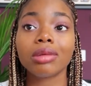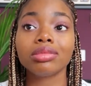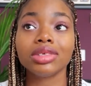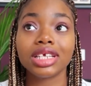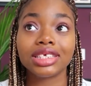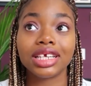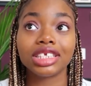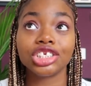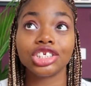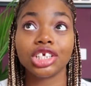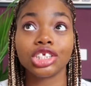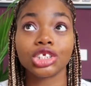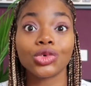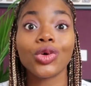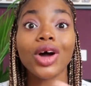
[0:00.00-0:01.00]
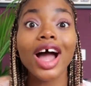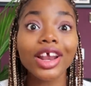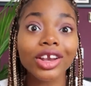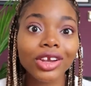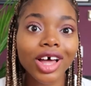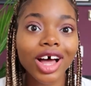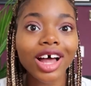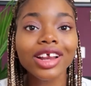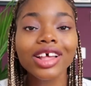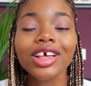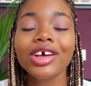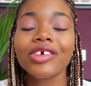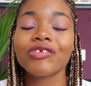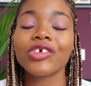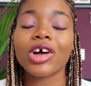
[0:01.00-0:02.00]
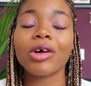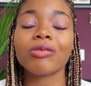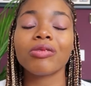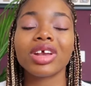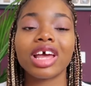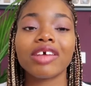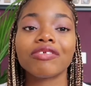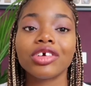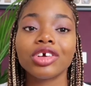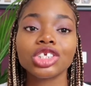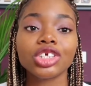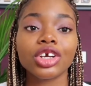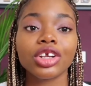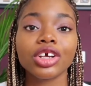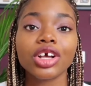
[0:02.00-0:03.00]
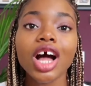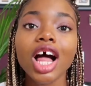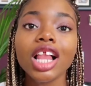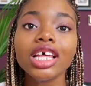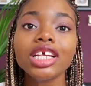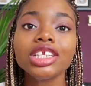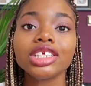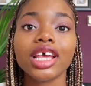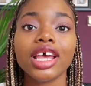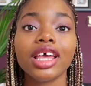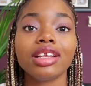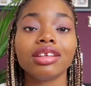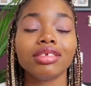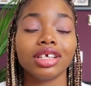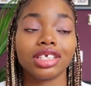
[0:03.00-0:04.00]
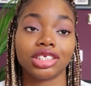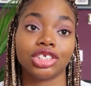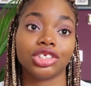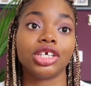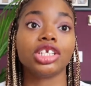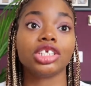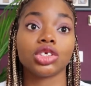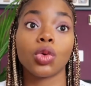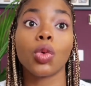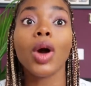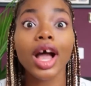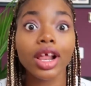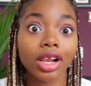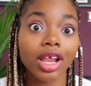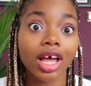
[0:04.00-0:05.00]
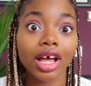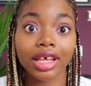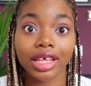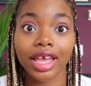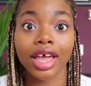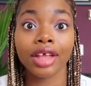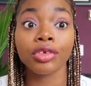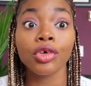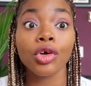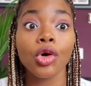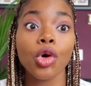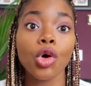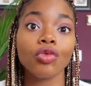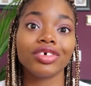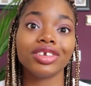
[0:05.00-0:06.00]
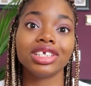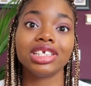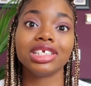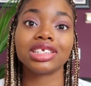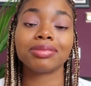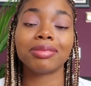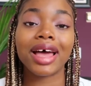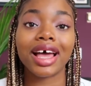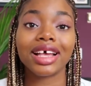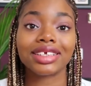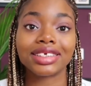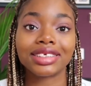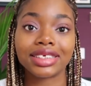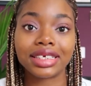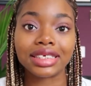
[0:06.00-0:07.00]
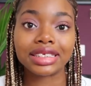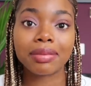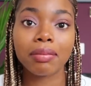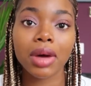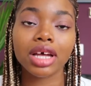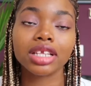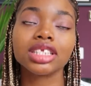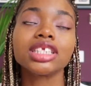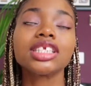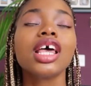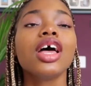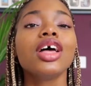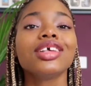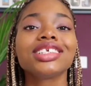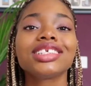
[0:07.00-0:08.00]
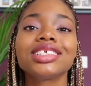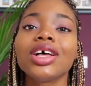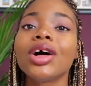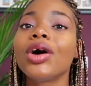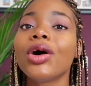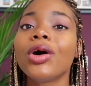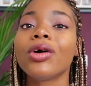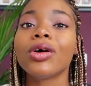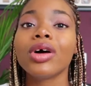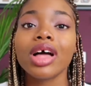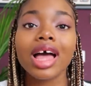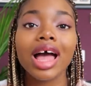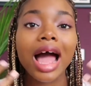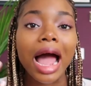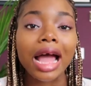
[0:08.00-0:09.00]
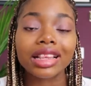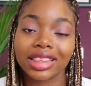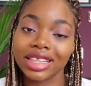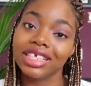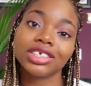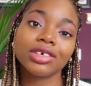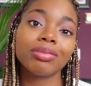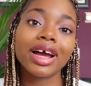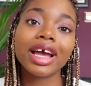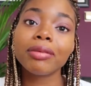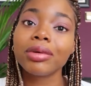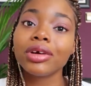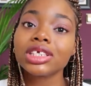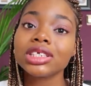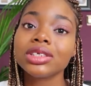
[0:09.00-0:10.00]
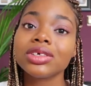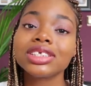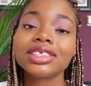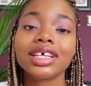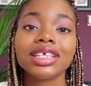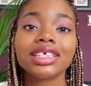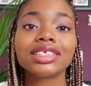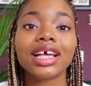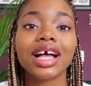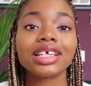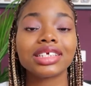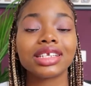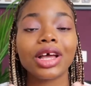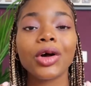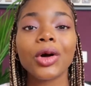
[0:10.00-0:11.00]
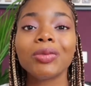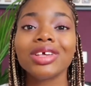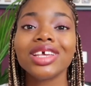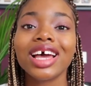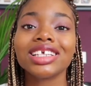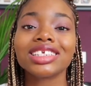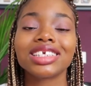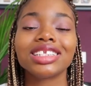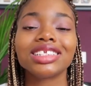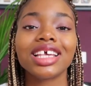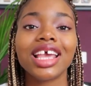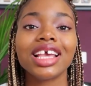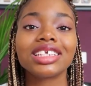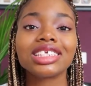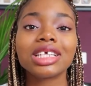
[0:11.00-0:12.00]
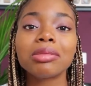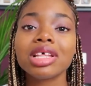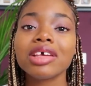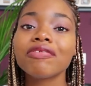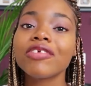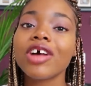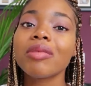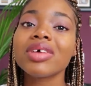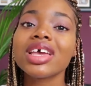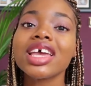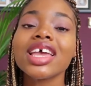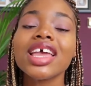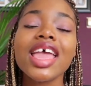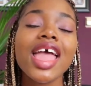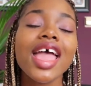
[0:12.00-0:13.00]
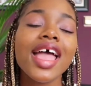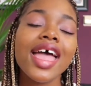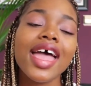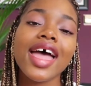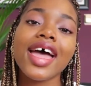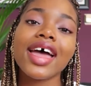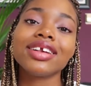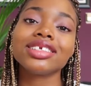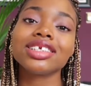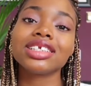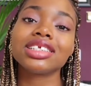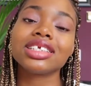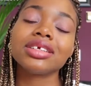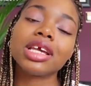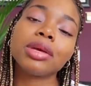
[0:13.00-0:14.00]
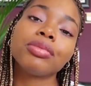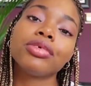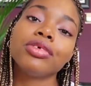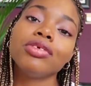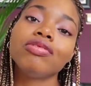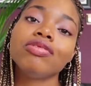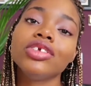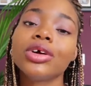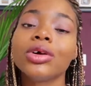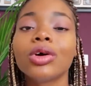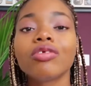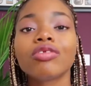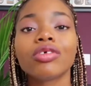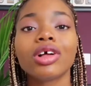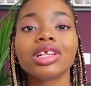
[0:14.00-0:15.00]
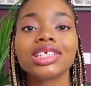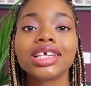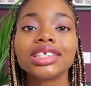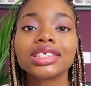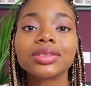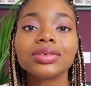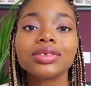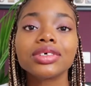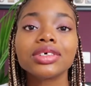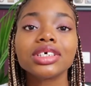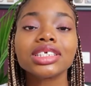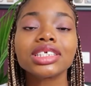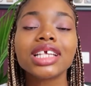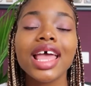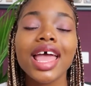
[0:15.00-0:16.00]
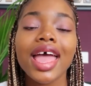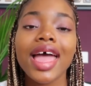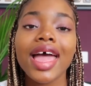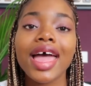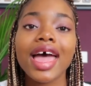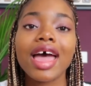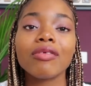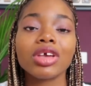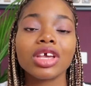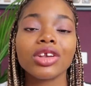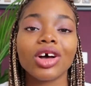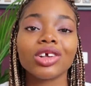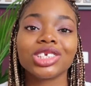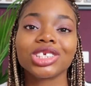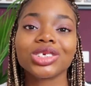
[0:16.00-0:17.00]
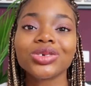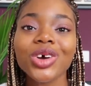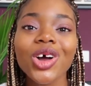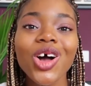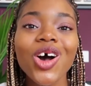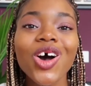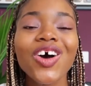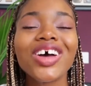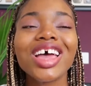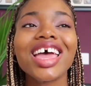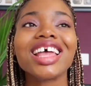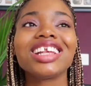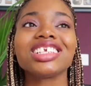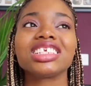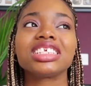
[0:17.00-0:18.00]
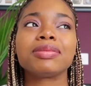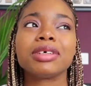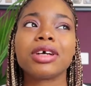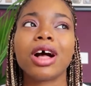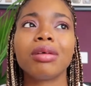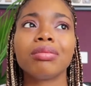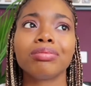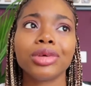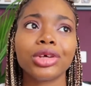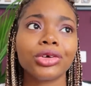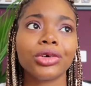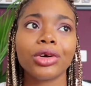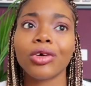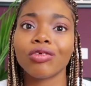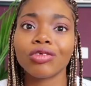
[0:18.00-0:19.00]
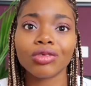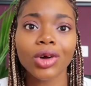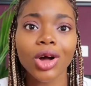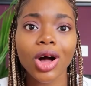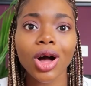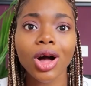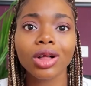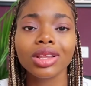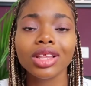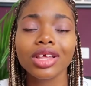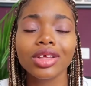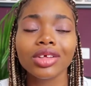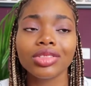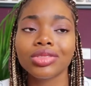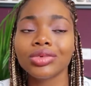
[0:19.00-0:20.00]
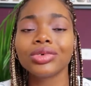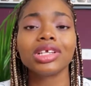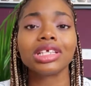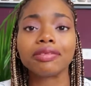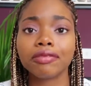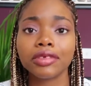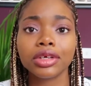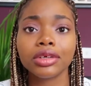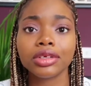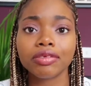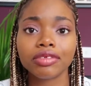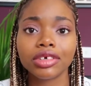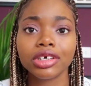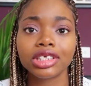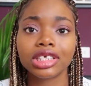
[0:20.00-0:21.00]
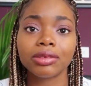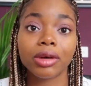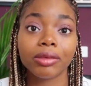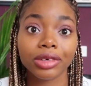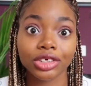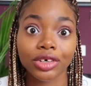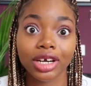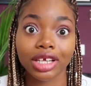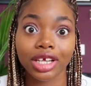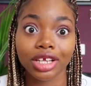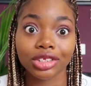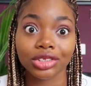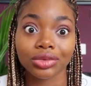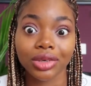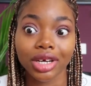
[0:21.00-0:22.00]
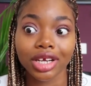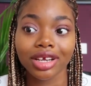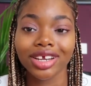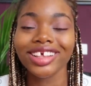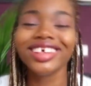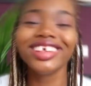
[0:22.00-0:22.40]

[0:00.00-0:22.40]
This has changed quite a lot from when I first started college, and it's changed quite a lot again over these past 6 months. So these are my personal study styles, and I hope you guys can take something from it and just improve your overall test scores, and we can all just grow and just become better overall through this field of nursing, what we're trying to get to, right?